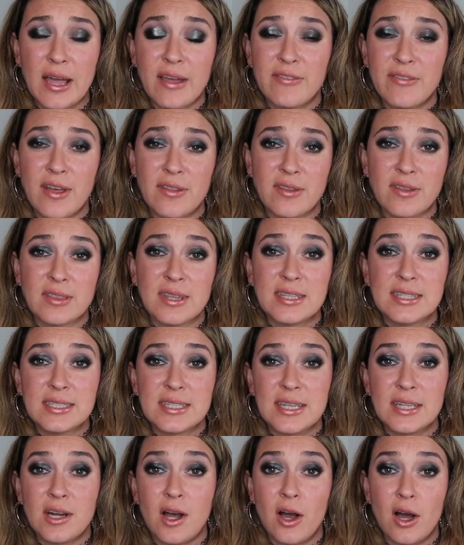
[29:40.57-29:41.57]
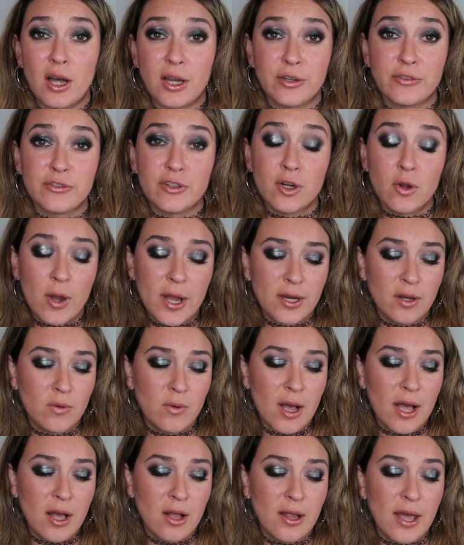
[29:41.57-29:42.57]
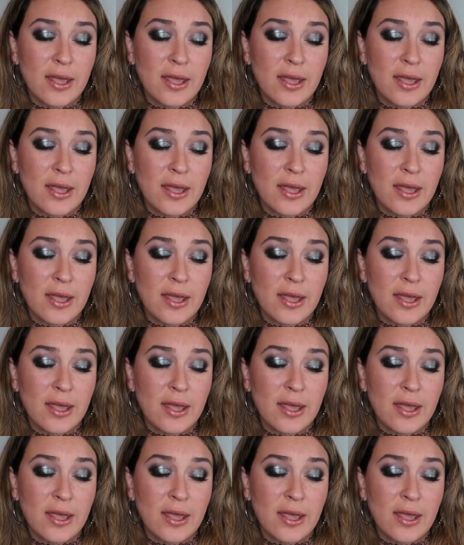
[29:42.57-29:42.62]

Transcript: I found that they stayed on for quite a while.